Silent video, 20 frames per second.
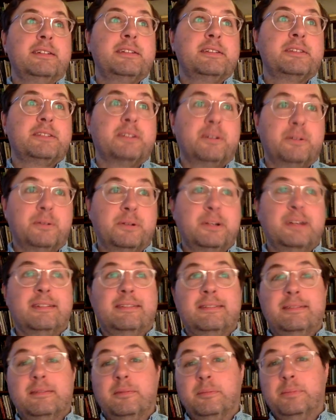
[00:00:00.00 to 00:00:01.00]
So,
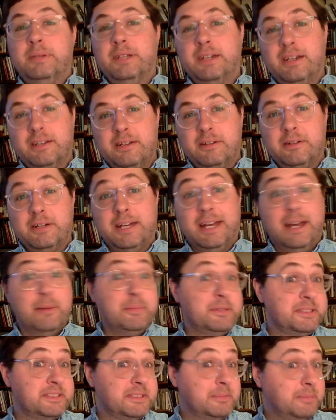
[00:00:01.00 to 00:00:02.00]
piano
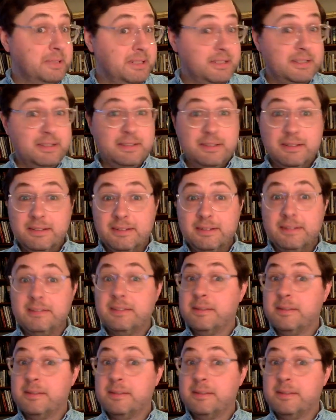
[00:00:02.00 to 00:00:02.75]
happens to be